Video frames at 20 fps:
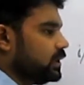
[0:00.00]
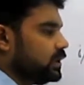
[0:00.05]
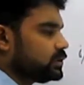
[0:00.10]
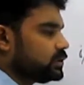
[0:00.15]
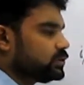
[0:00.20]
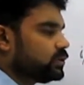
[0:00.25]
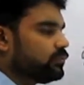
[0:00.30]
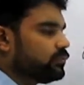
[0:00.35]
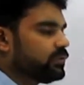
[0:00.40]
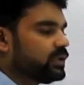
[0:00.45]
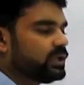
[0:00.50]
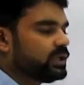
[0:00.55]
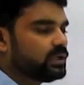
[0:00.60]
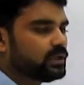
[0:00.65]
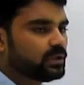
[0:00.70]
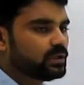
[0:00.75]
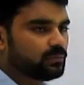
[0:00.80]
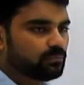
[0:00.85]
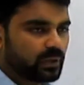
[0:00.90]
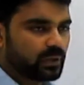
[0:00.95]
So
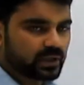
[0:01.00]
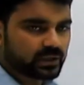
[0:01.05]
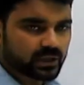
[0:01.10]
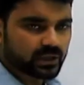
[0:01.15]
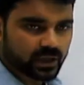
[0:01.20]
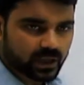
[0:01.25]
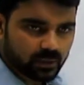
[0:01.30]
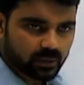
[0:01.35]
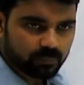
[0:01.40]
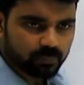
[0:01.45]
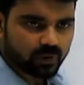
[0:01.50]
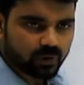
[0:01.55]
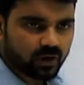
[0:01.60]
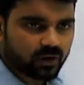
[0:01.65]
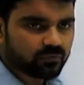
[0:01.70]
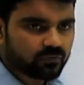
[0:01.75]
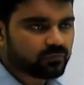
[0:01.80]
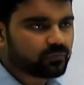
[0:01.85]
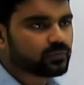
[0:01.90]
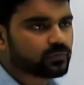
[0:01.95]
we, by the help
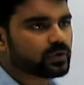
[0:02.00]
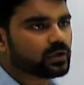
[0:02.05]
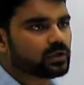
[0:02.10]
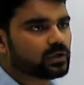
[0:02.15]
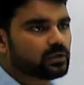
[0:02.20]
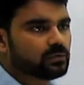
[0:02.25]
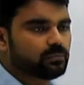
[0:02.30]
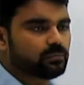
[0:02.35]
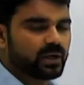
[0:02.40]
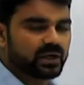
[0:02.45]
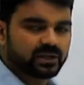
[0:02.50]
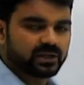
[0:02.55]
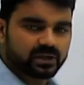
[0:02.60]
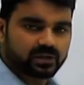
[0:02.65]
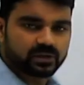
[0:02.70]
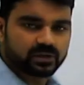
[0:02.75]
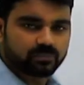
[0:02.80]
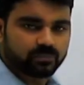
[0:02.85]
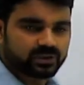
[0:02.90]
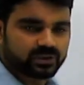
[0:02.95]
of
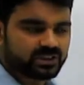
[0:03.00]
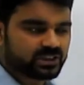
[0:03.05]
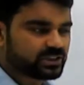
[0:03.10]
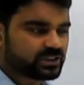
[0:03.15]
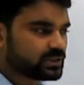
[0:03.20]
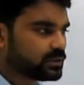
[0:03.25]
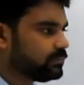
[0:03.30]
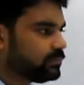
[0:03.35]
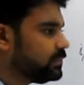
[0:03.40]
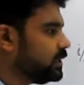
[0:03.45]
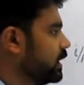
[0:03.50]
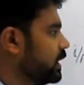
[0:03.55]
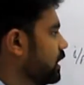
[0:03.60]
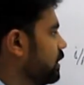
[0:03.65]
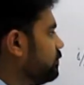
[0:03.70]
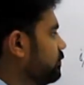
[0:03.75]
binary number system,